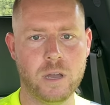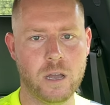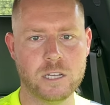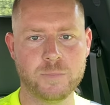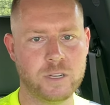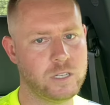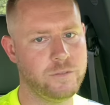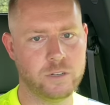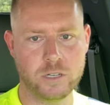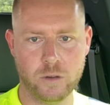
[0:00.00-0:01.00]
especially
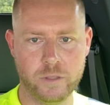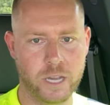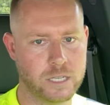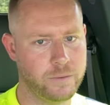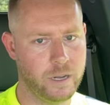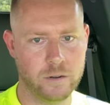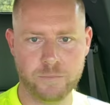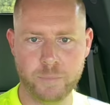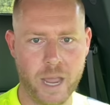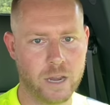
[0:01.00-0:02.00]
if you're towing the excavator
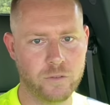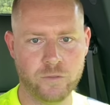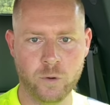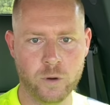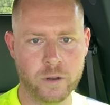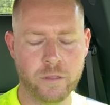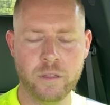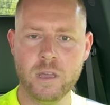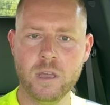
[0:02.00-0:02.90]
back and forth.